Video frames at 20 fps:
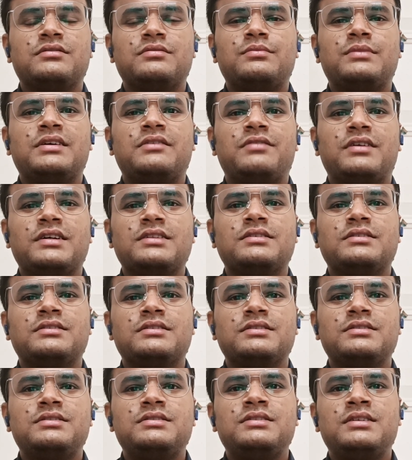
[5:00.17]
of my
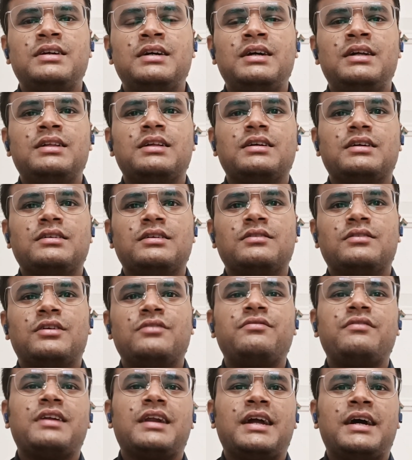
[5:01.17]
father's
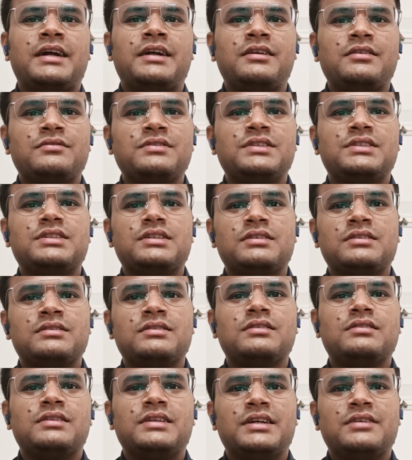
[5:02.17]
of client which
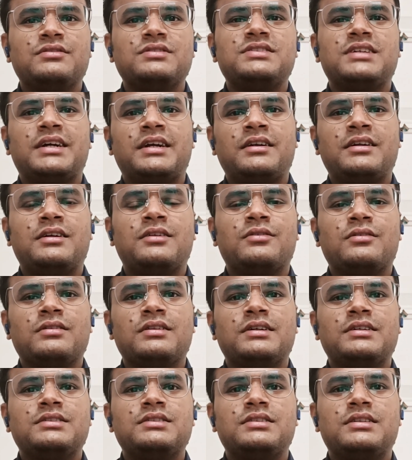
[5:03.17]
they have signed and
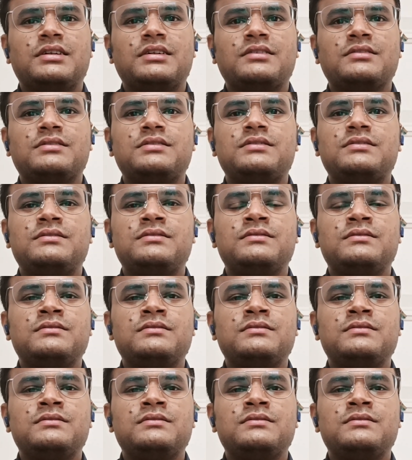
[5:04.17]
all that things.